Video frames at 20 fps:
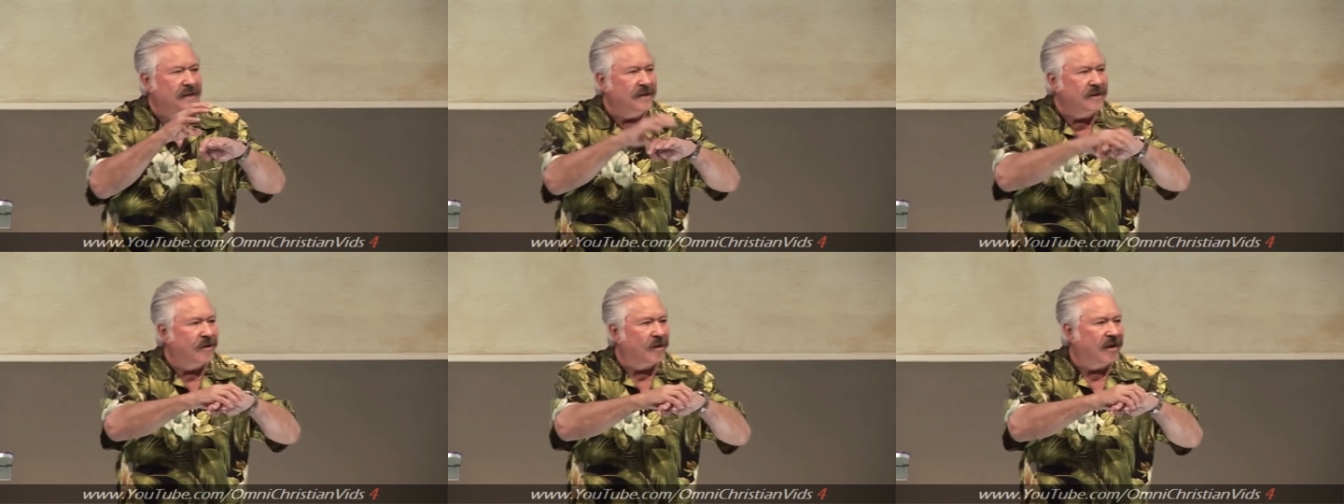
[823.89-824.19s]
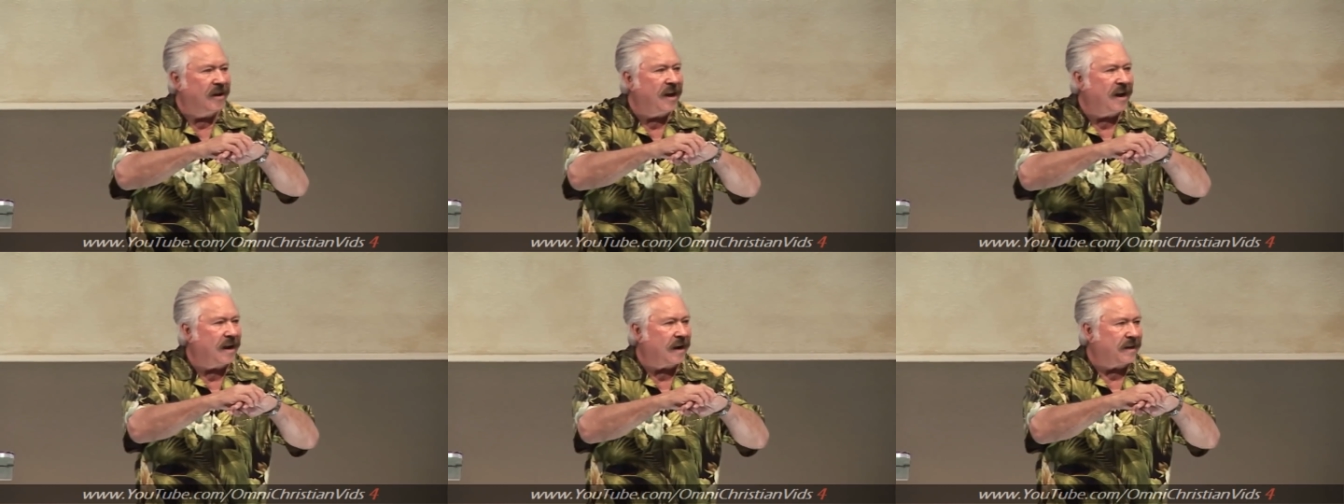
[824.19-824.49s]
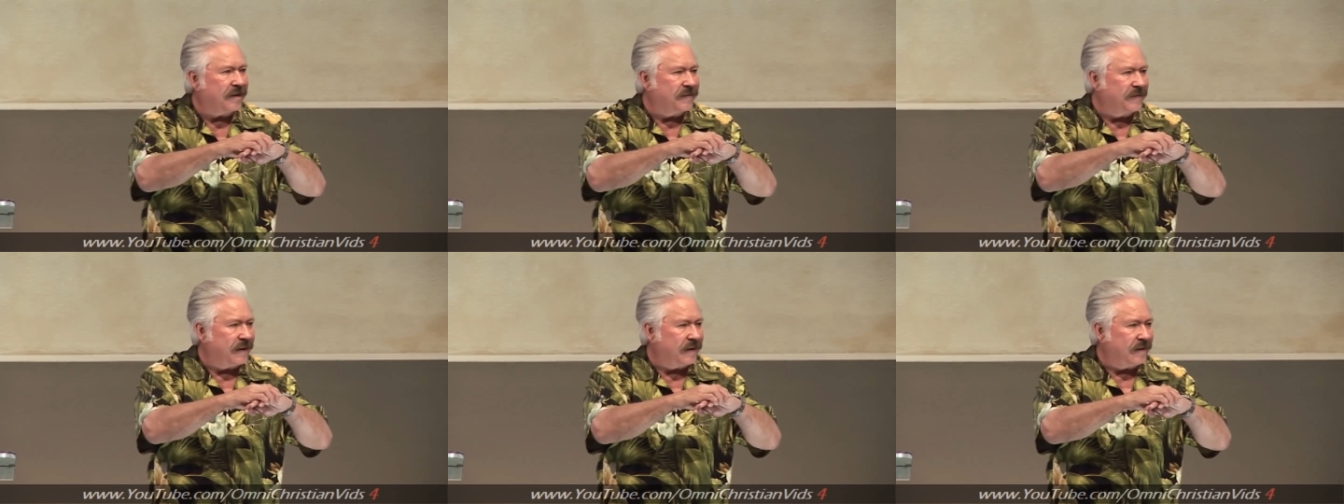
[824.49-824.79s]
you're
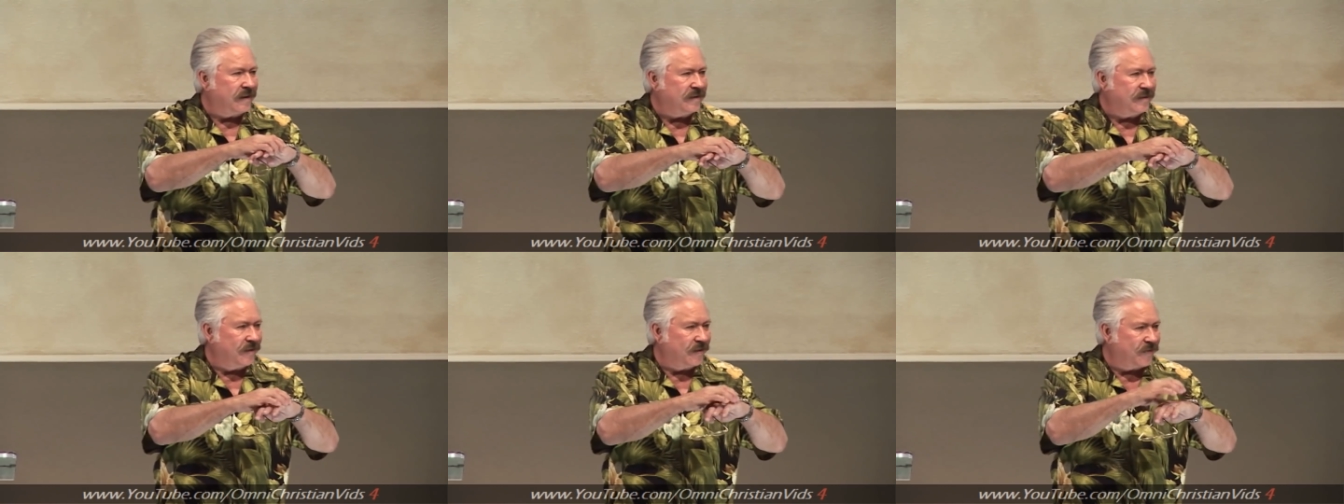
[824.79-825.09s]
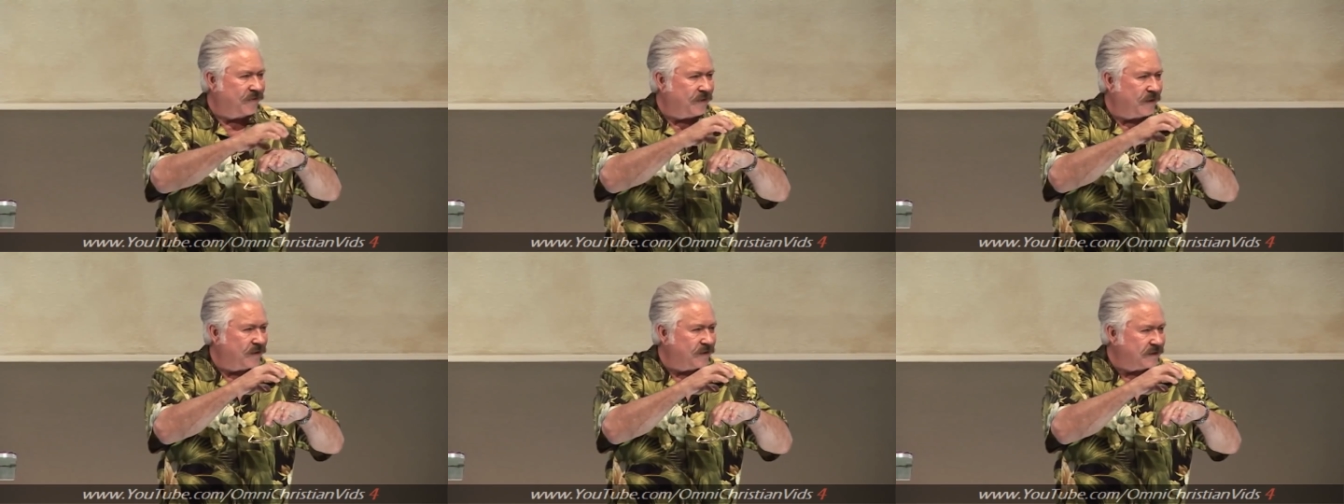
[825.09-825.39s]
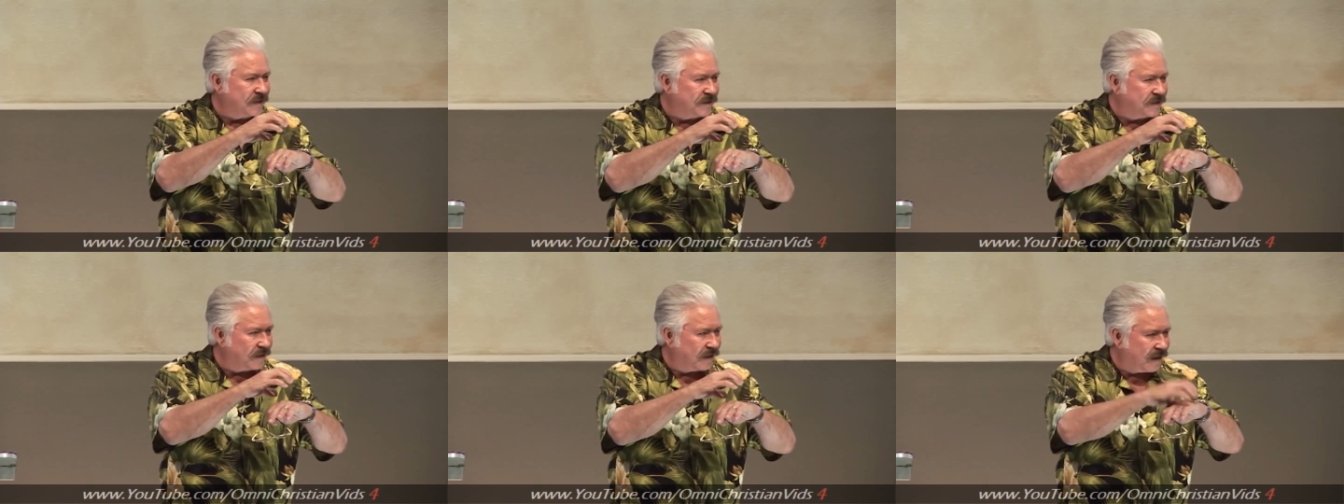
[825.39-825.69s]
locked there. Your
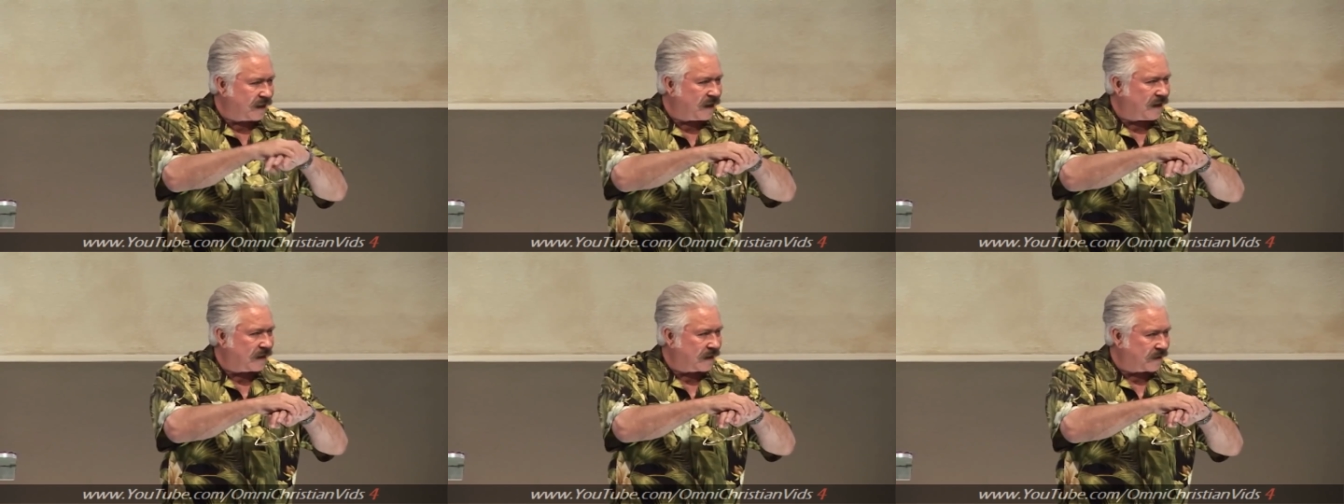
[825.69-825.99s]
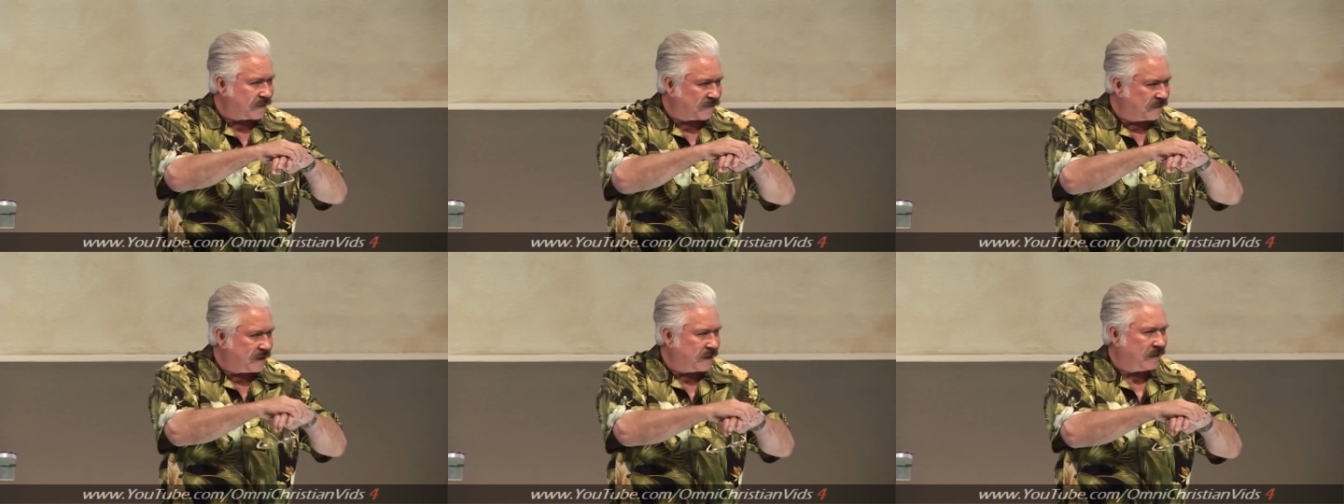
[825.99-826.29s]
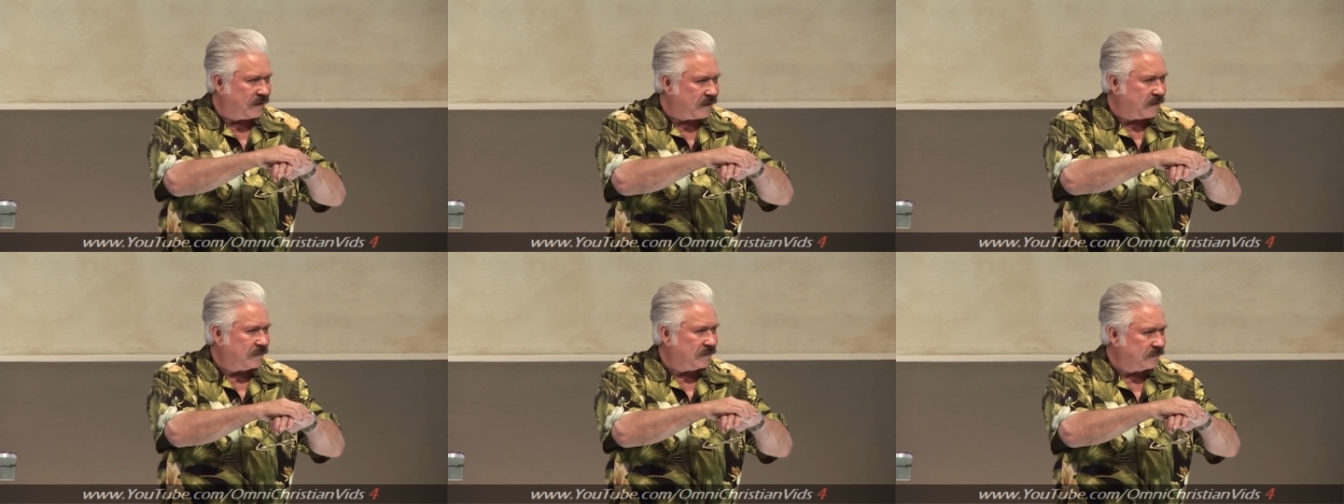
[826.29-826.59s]
thought is to lock
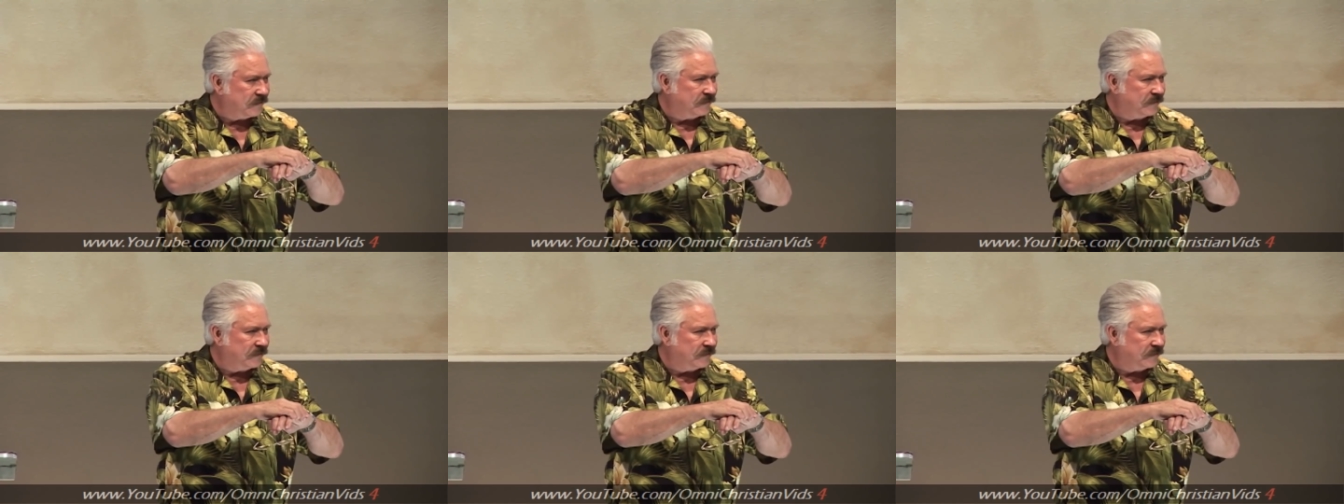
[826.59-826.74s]
there.